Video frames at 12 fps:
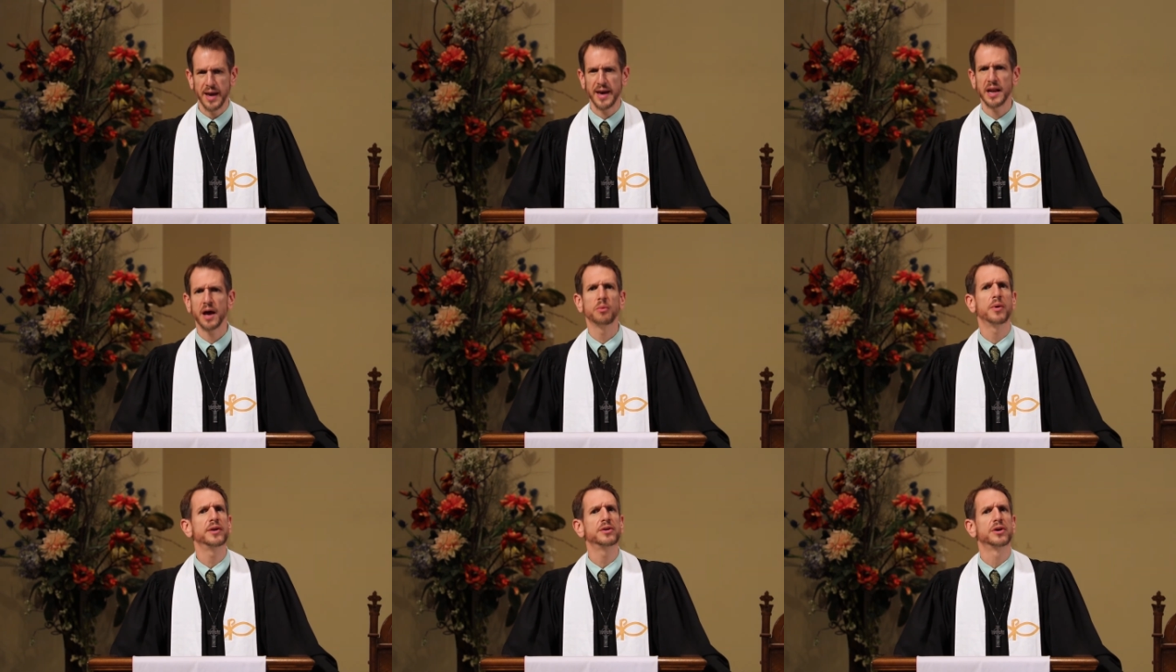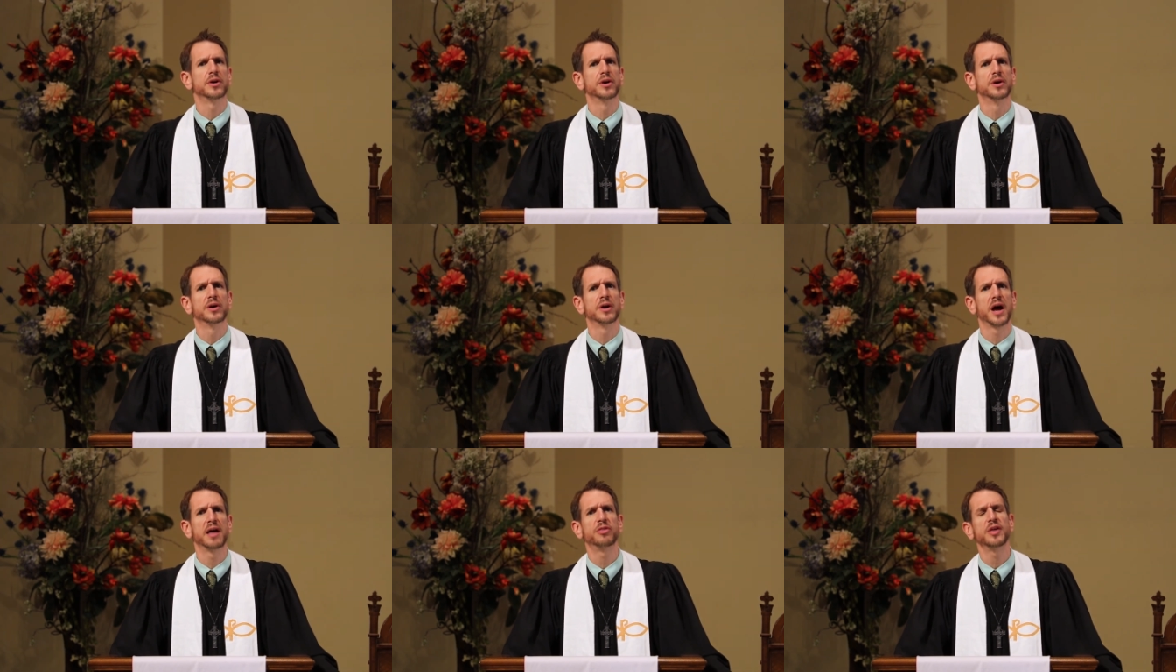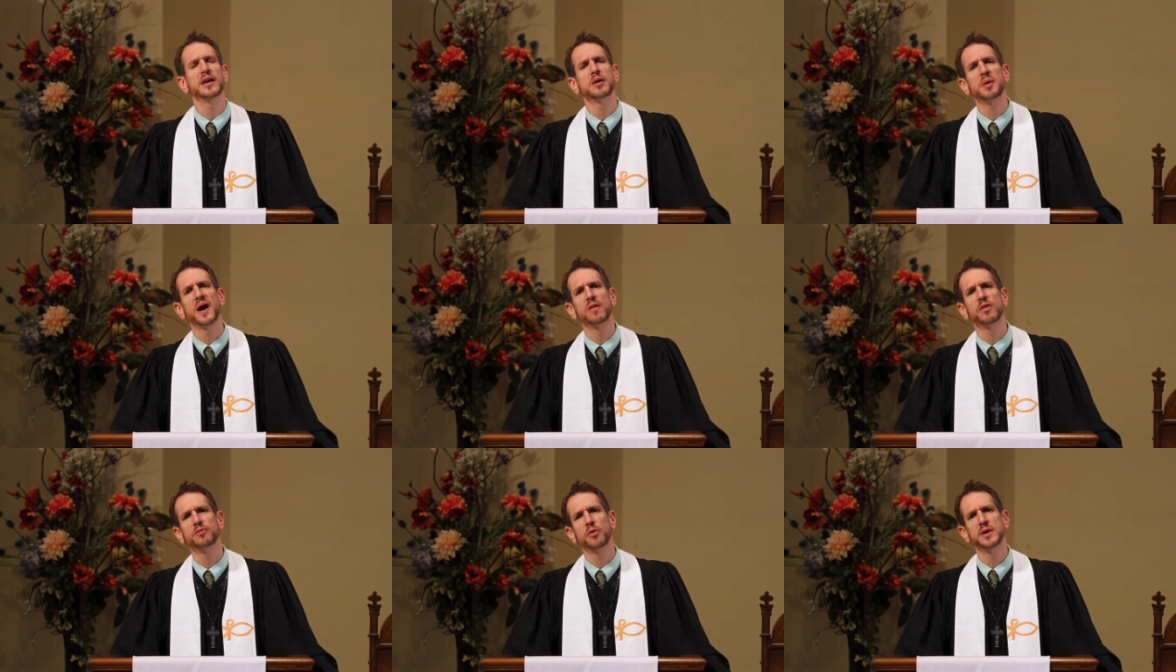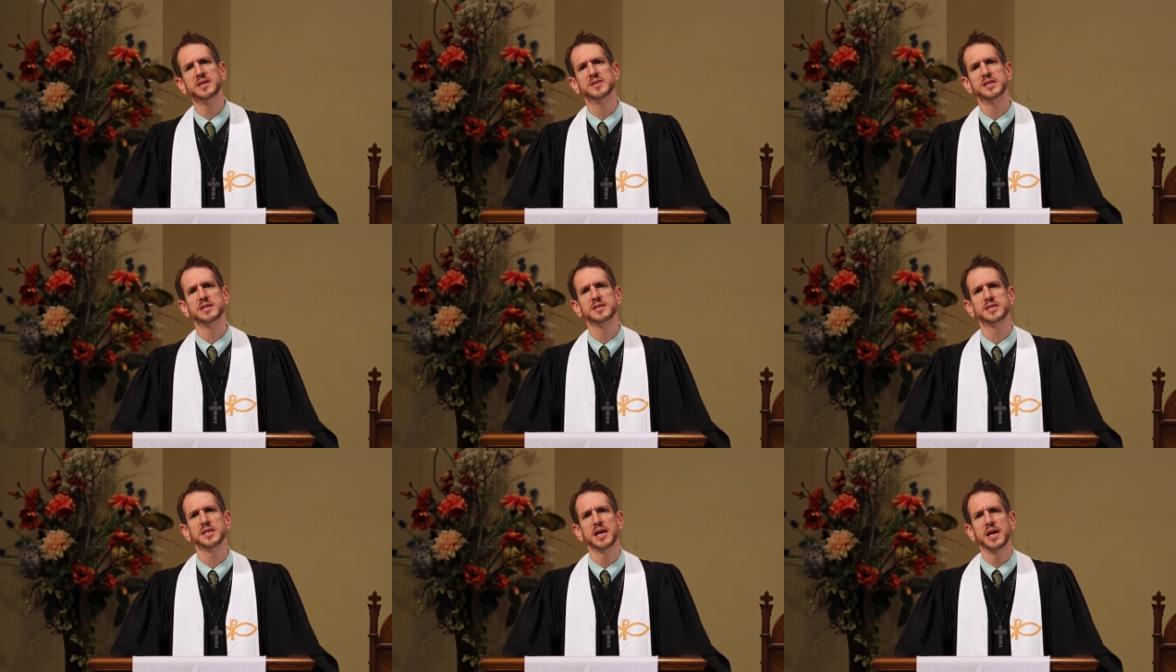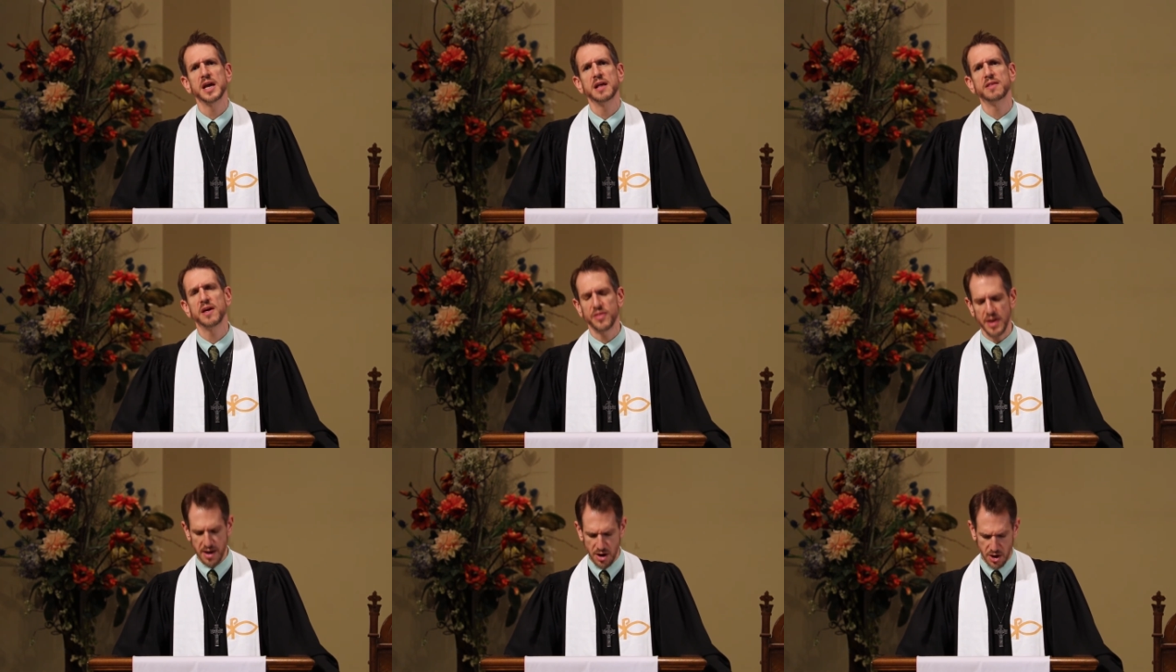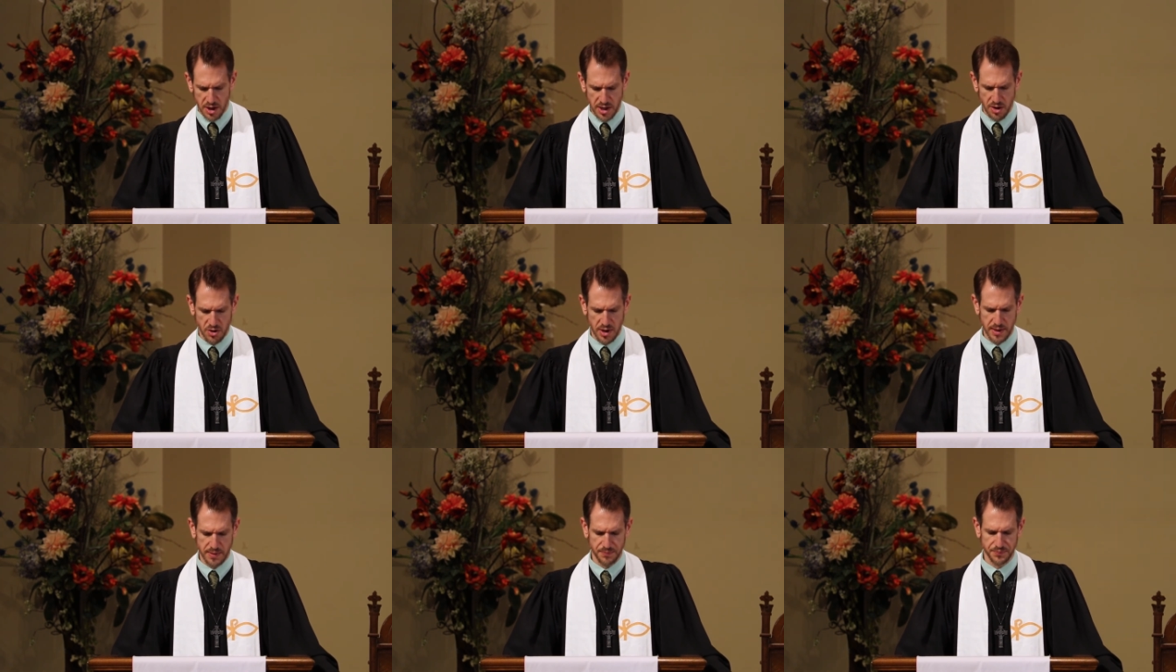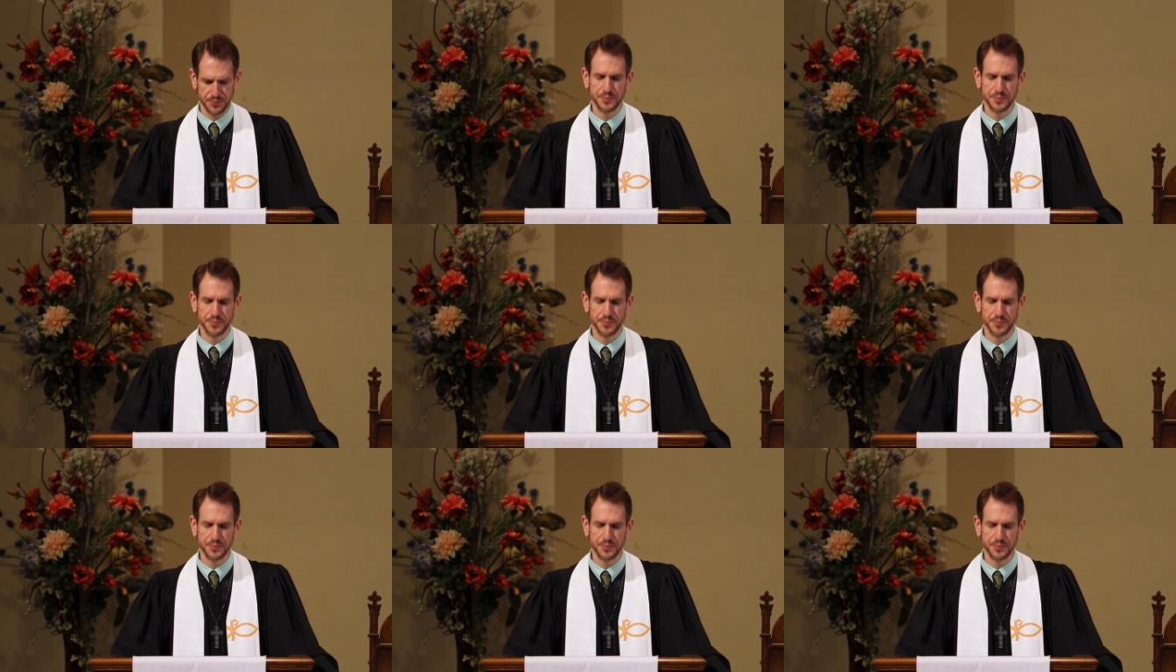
And I wonder, I think about the voices that they are hearing.